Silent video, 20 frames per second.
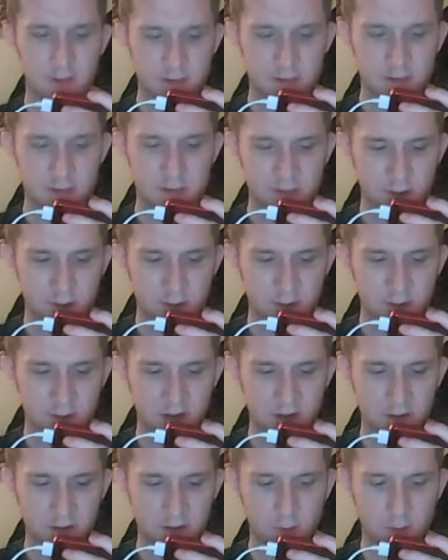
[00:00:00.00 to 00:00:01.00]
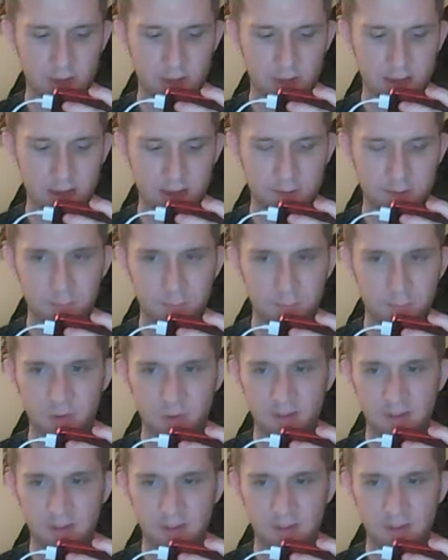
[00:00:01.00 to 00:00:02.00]
So I'm going to go ahead and
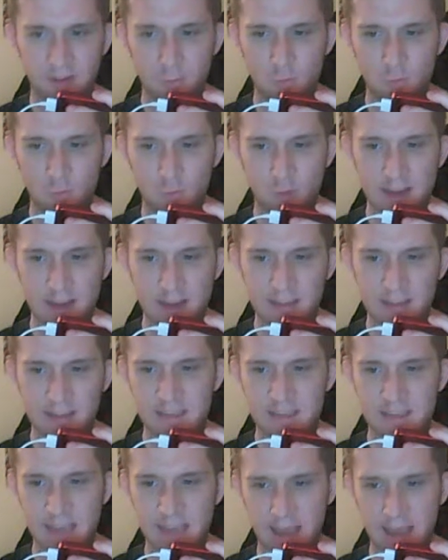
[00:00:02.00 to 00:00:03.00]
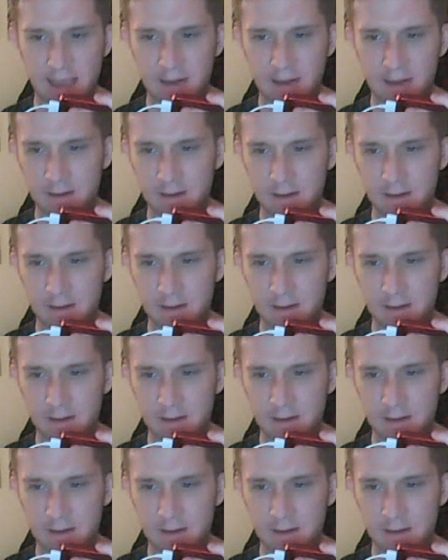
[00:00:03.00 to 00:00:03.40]
preview Week 10